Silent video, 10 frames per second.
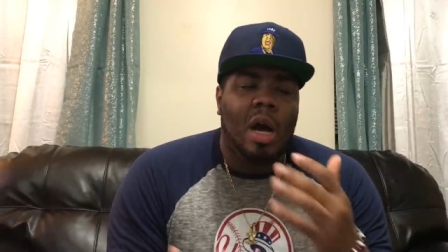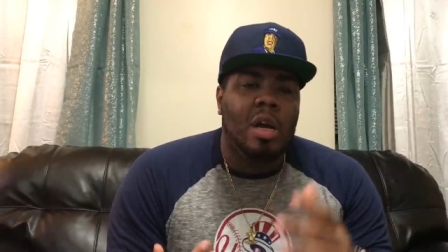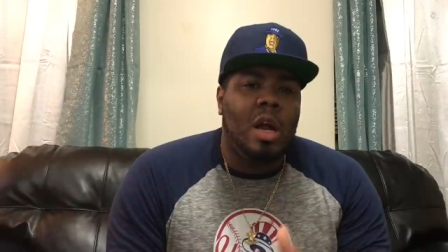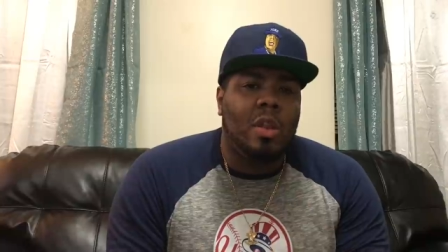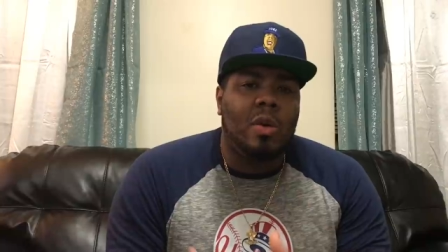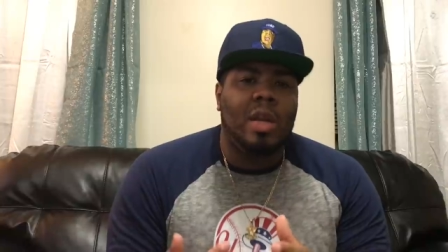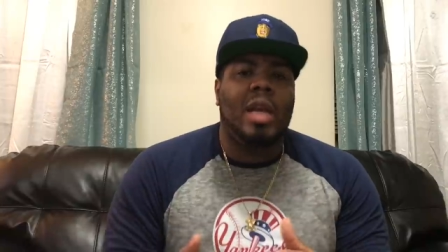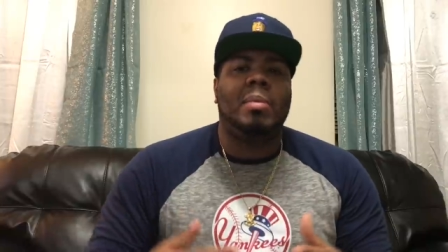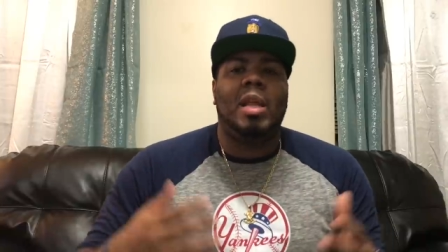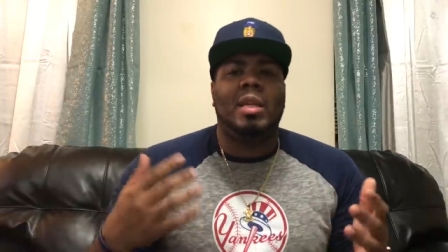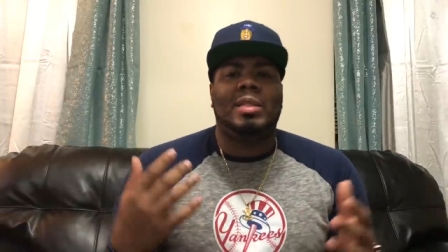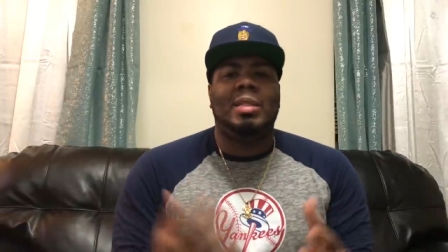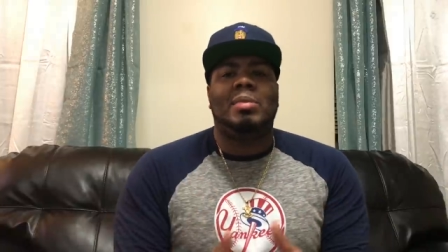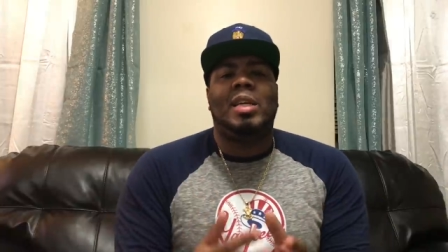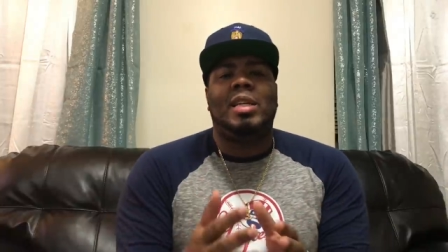Another name that it
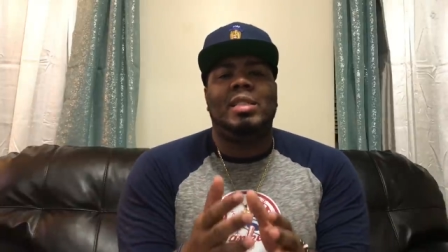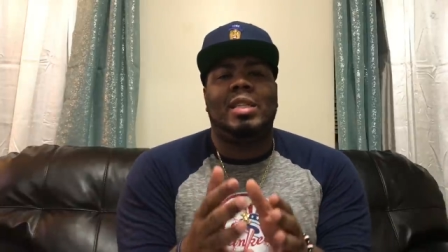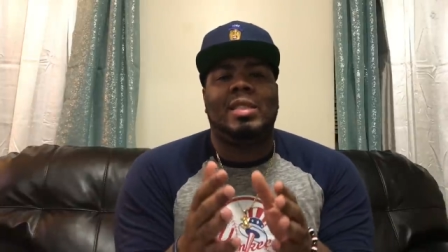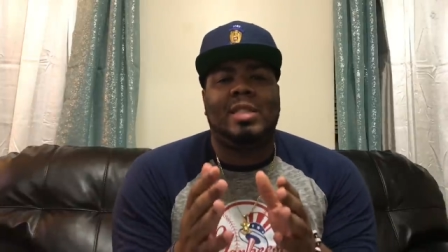seems like he's a